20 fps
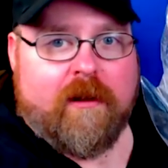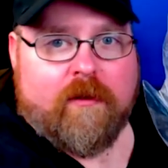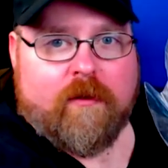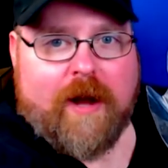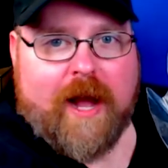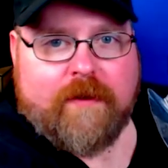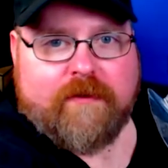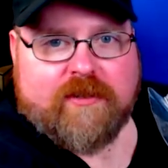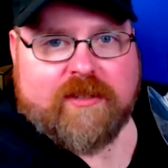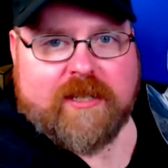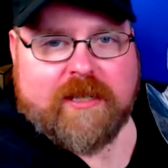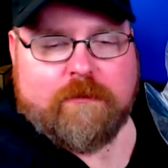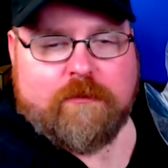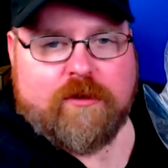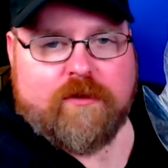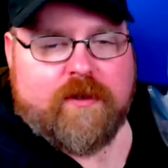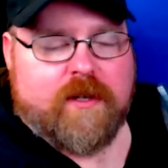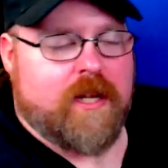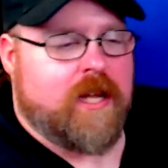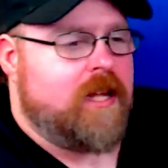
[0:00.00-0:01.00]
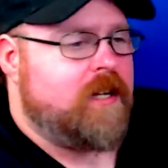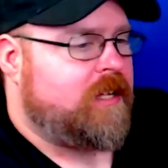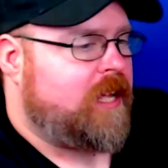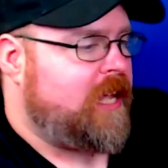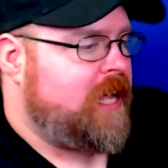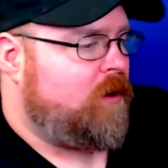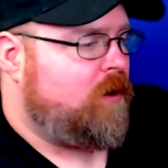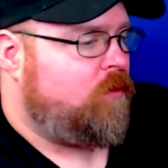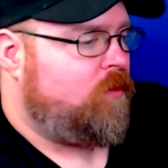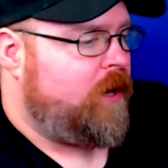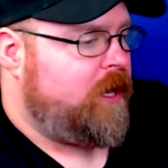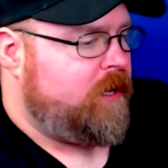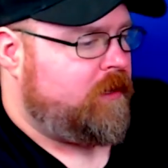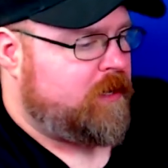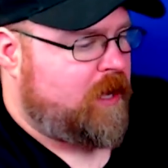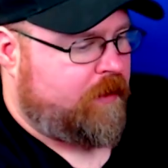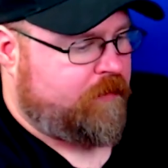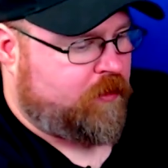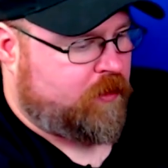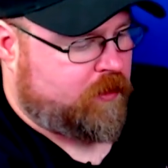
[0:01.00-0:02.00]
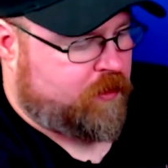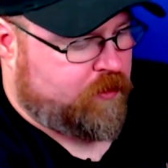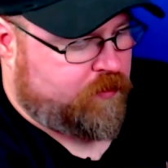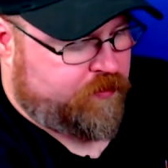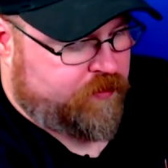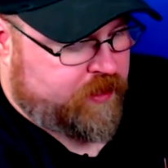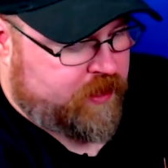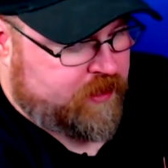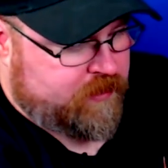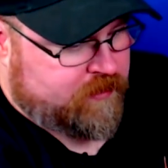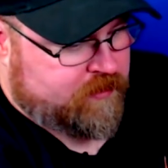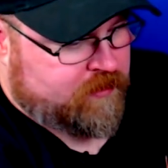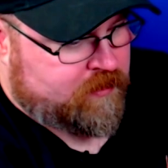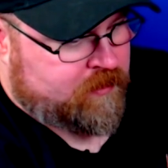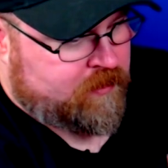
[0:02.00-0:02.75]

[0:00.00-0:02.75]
I haven't seen the movie yet. Can't wait. I've heard good things.